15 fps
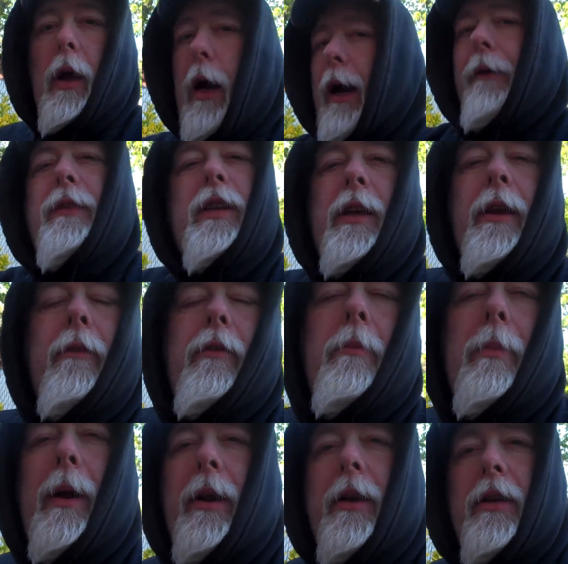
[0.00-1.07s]
I've seen
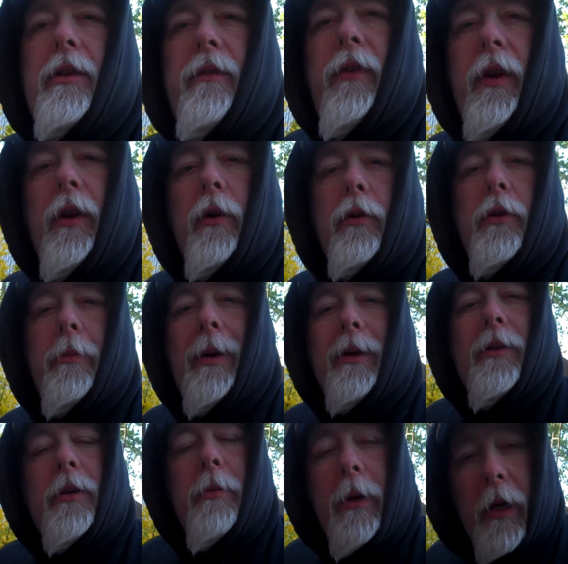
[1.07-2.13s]
everybody's videos about
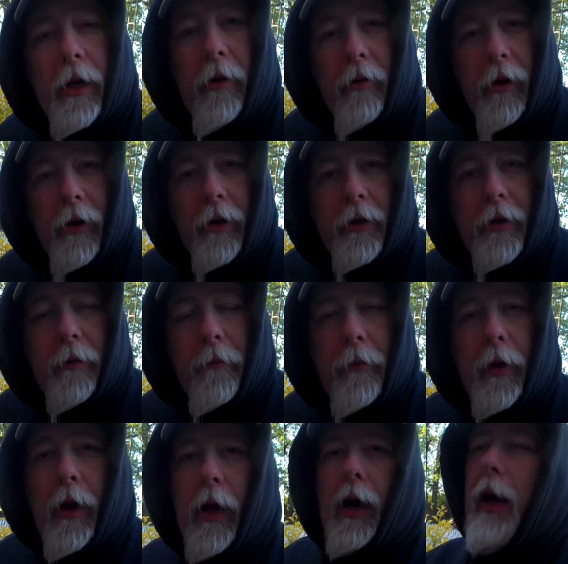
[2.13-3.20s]
Sabiki rigs.
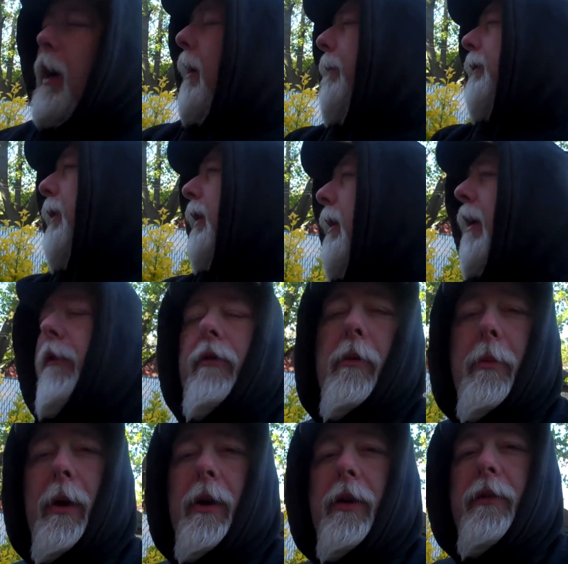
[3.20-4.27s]
I've seen
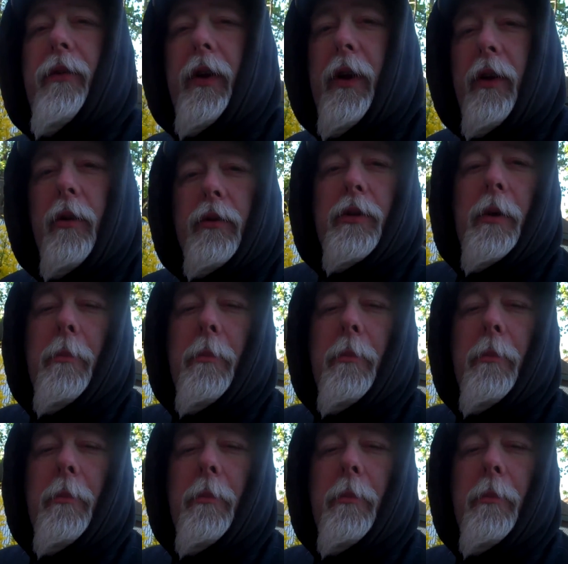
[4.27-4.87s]
everybody's videos